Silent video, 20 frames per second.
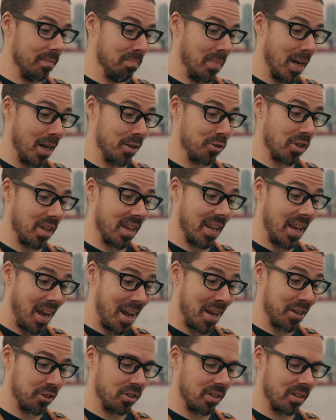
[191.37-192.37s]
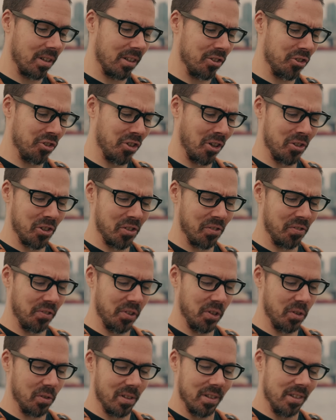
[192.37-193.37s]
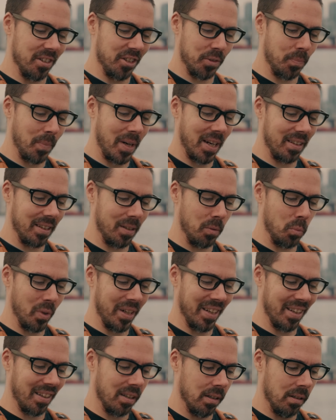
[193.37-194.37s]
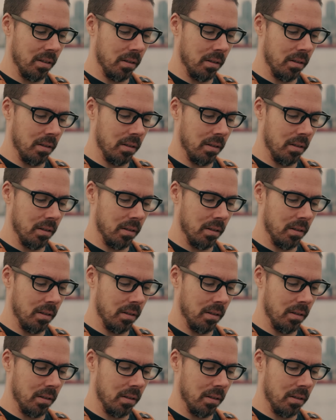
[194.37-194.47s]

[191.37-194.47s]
How's the gas on starch and fruit? Smiley wink.